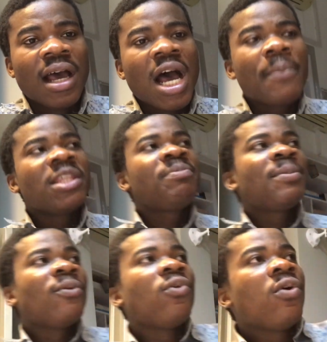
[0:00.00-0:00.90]
How many
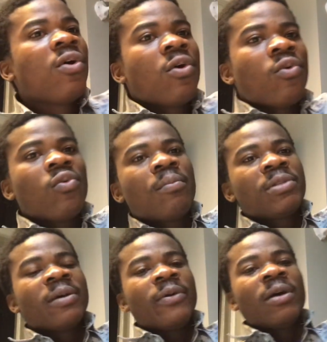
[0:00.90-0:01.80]
people,
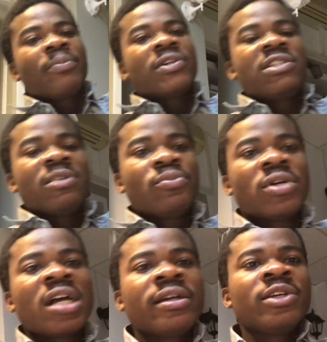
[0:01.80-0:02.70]
President
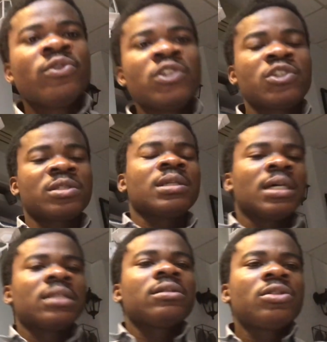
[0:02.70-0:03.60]
Buhari, who's
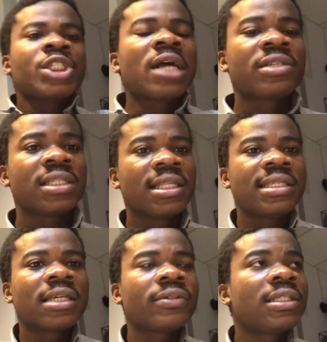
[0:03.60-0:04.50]
shouting
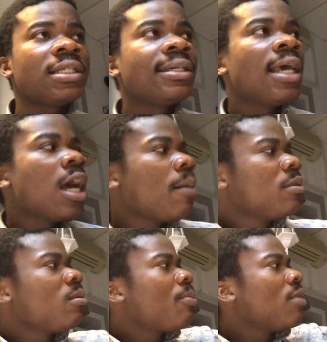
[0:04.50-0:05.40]
integrity, how
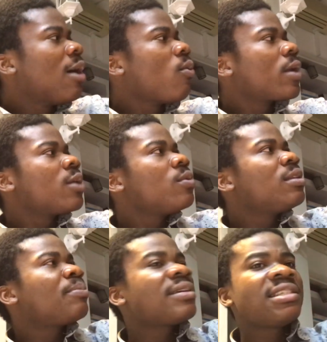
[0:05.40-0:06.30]
many people are working with
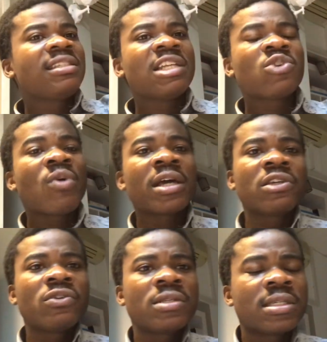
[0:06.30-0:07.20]
the president who are
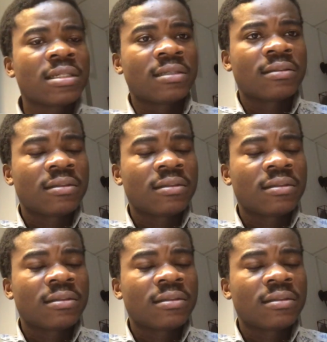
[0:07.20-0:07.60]
guilty?